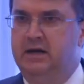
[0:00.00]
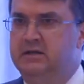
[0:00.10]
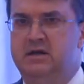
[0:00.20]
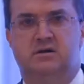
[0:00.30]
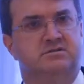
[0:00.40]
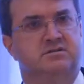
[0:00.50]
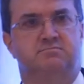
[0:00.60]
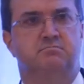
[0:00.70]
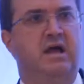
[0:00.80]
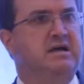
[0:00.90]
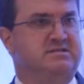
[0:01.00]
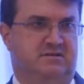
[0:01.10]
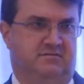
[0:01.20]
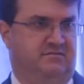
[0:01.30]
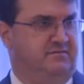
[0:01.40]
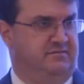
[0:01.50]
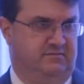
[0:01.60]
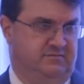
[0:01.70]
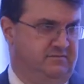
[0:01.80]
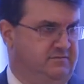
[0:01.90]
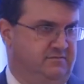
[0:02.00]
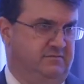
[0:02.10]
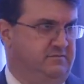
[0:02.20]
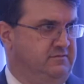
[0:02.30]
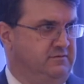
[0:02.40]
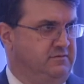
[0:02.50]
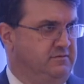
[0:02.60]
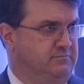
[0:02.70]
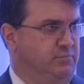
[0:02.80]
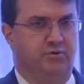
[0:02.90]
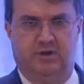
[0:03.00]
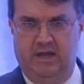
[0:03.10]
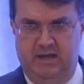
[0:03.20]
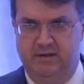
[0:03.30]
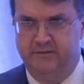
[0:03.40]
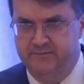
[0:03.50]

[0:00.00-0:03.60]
And there was this massive motorcade.